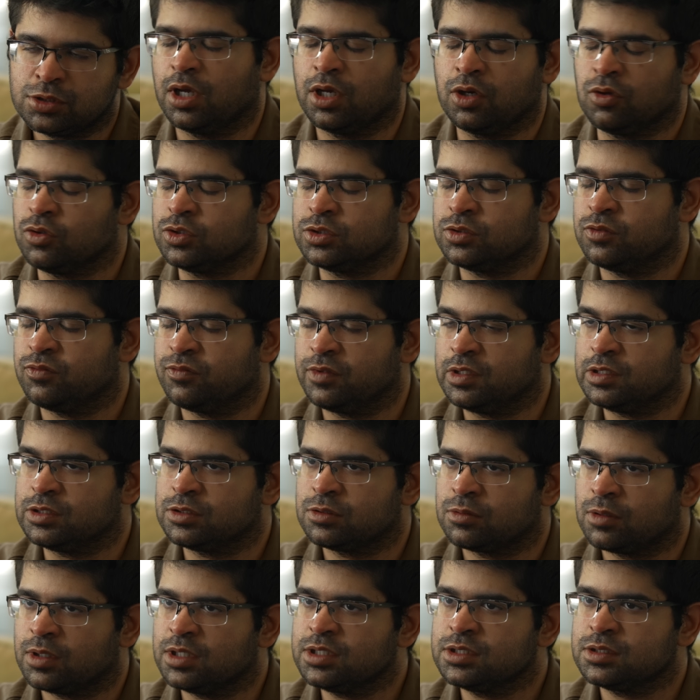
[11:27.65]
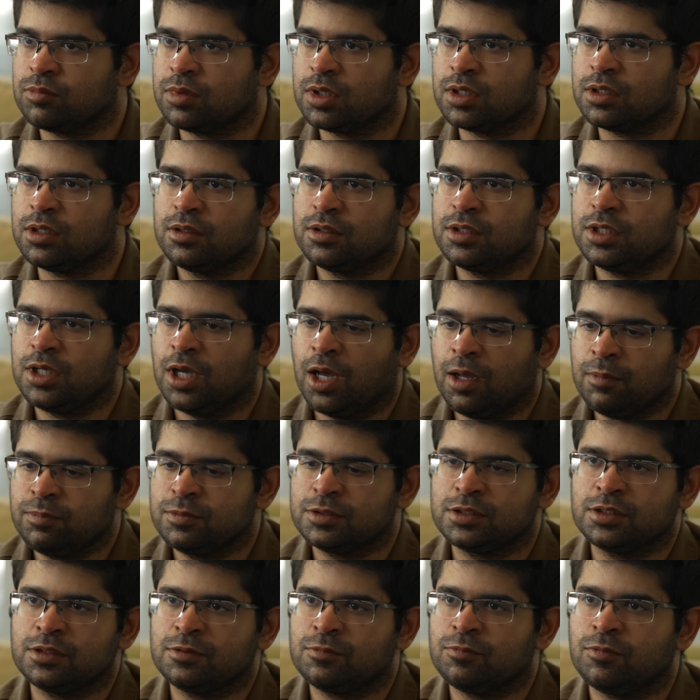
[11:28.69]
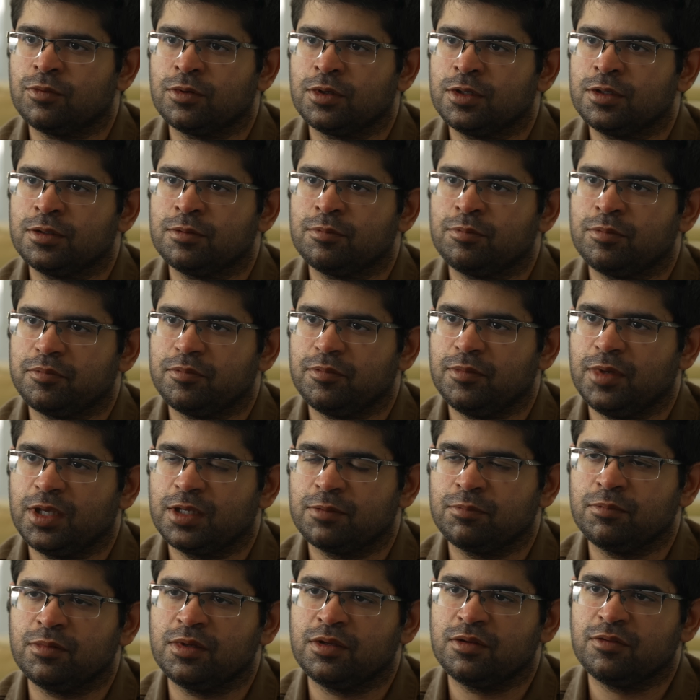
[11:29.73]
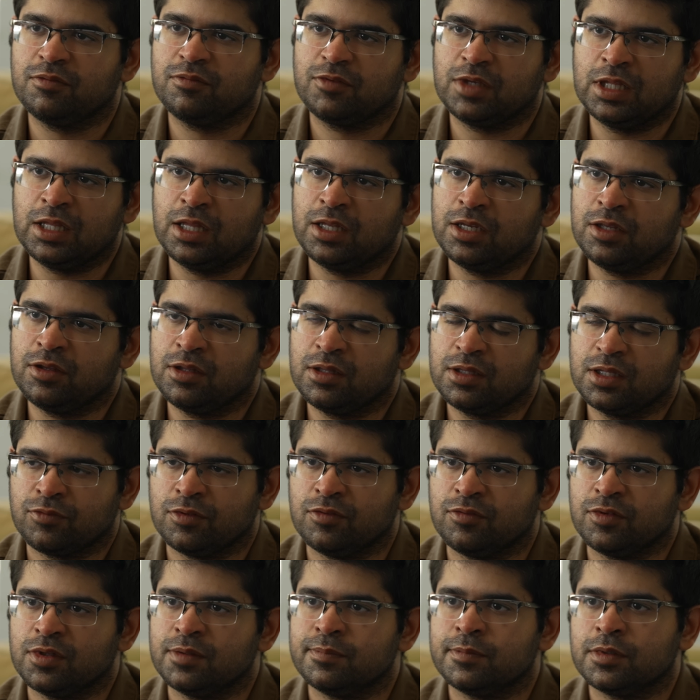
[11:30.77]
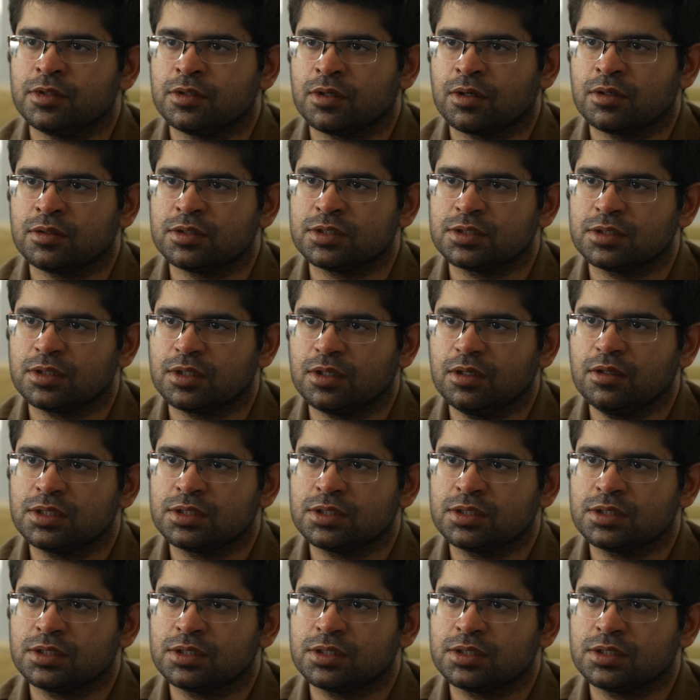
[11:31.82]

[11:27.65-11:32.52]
I also feel stressed, but the opposite wouldn't make me feel any fulfillment, honestly.